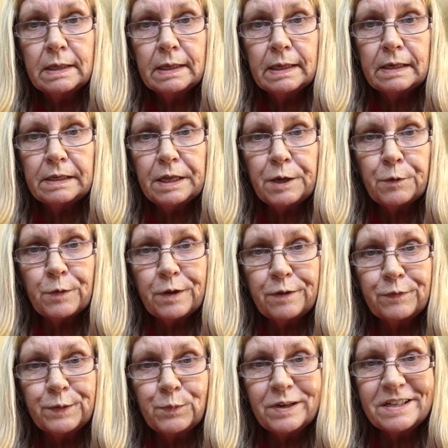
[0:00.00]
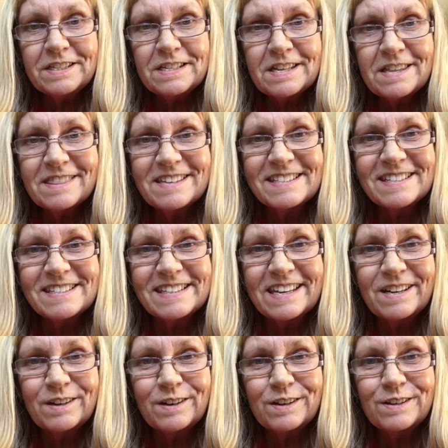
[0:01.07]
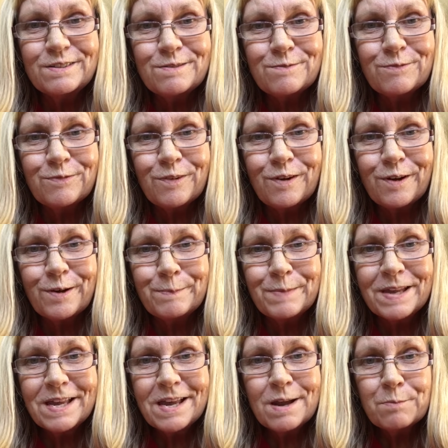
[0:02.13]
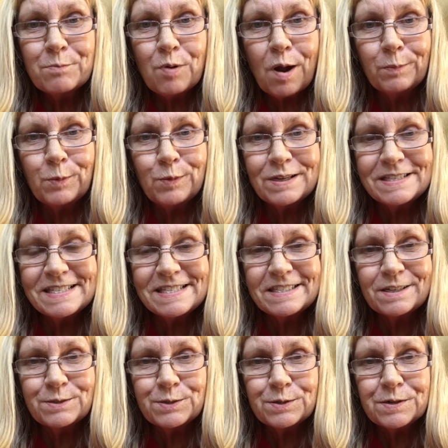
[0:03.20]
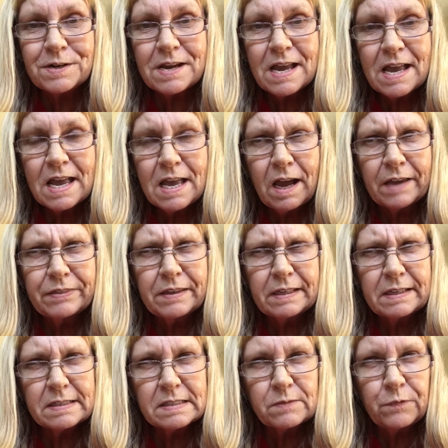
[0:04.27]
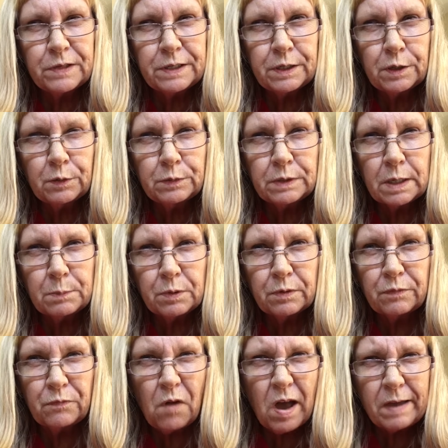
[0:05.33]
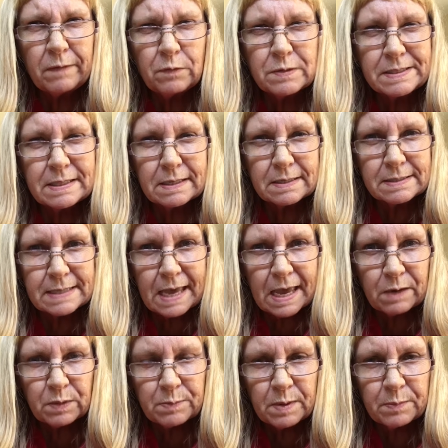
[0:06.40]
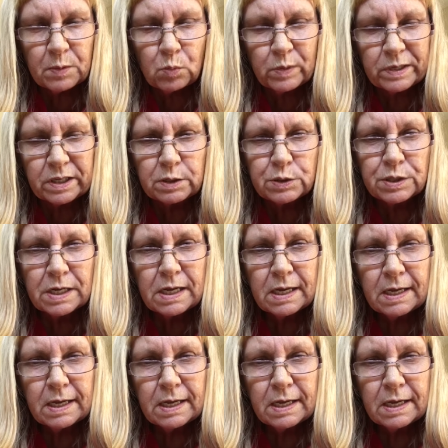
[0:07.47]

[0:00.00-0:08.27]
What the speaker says: Hello everyone, this is Karen from Prom Queen Stitcher. I think it's video number 5 or 6, can't remember which.